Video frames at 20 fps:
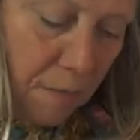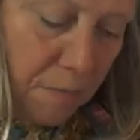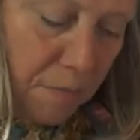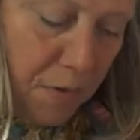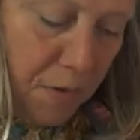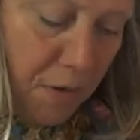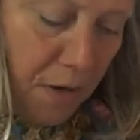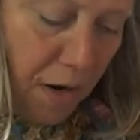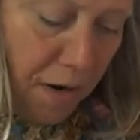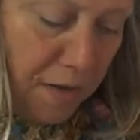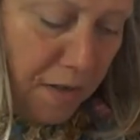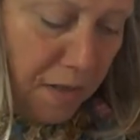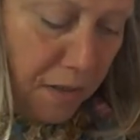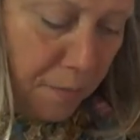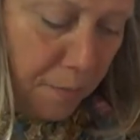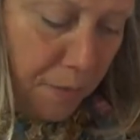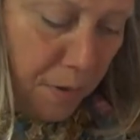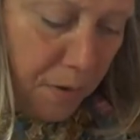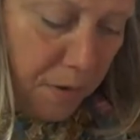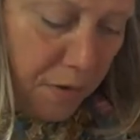I'm going
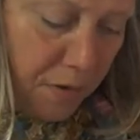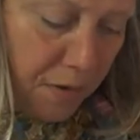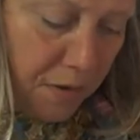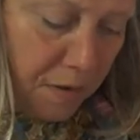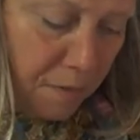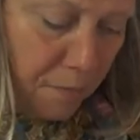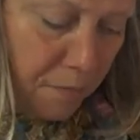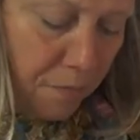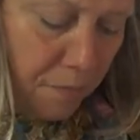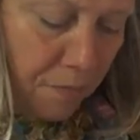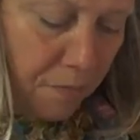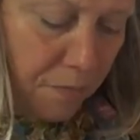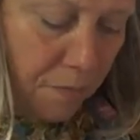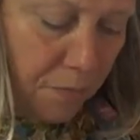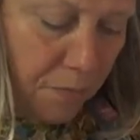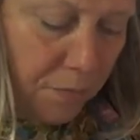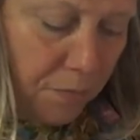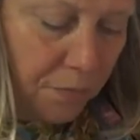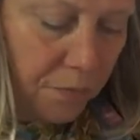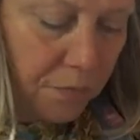to put some
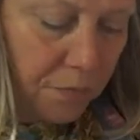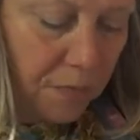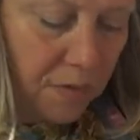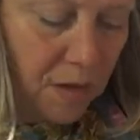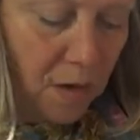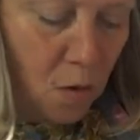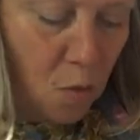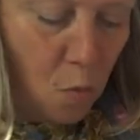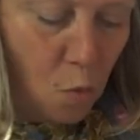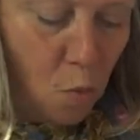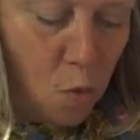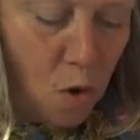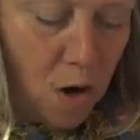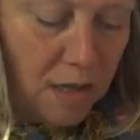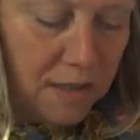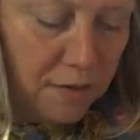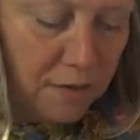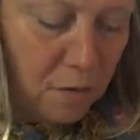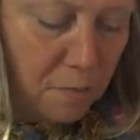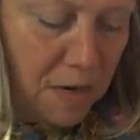
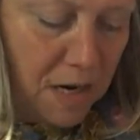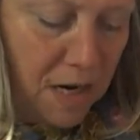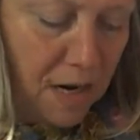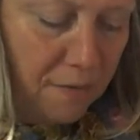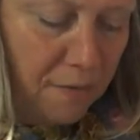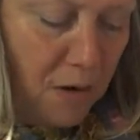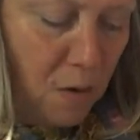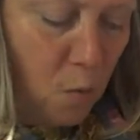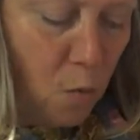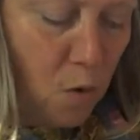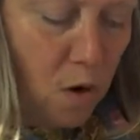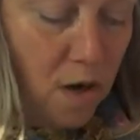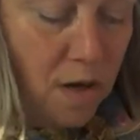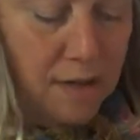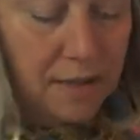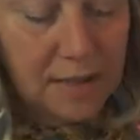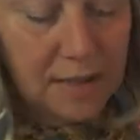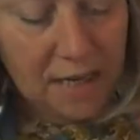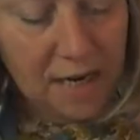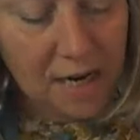words. I've got my lovely
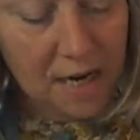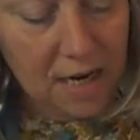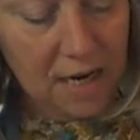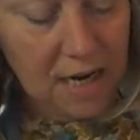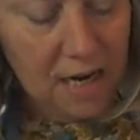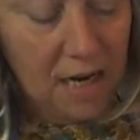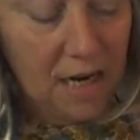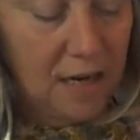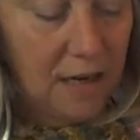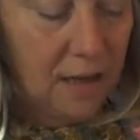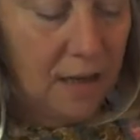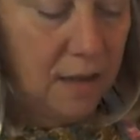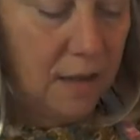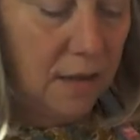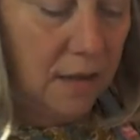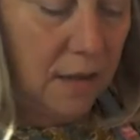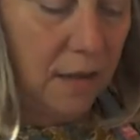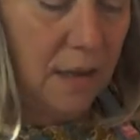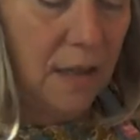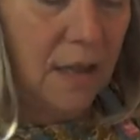word tin
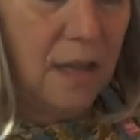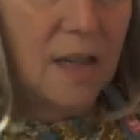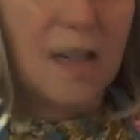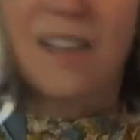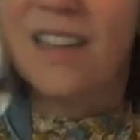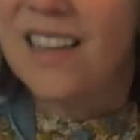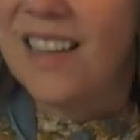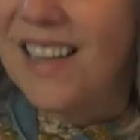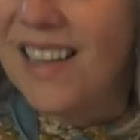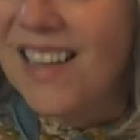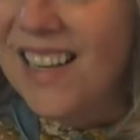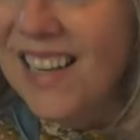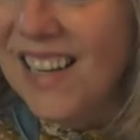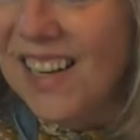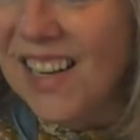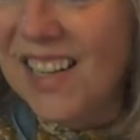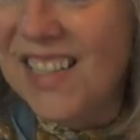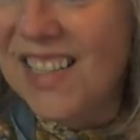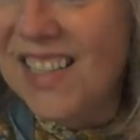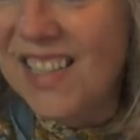here.
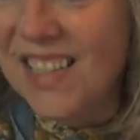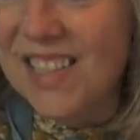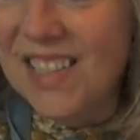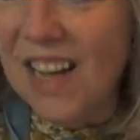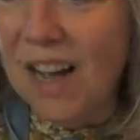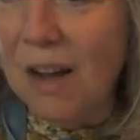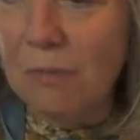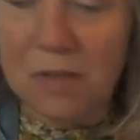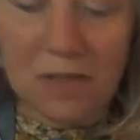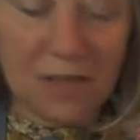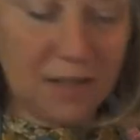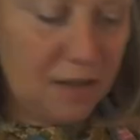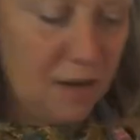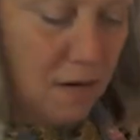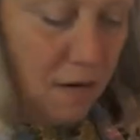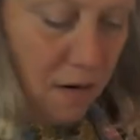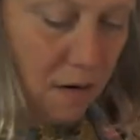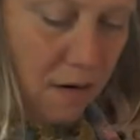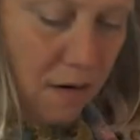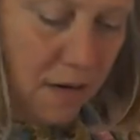And I just, I was,
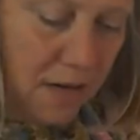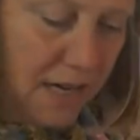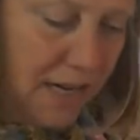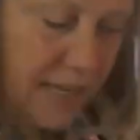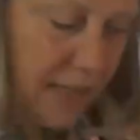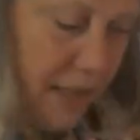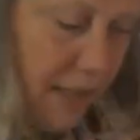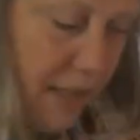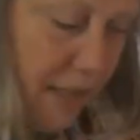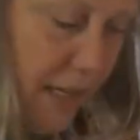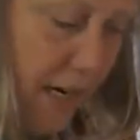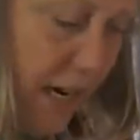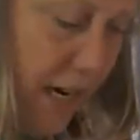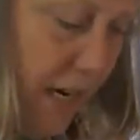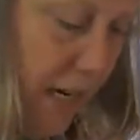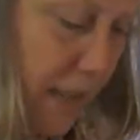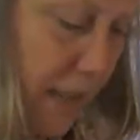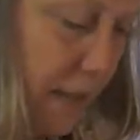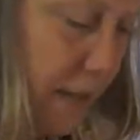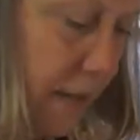oh,
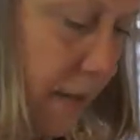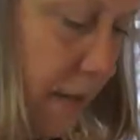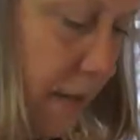yesterday,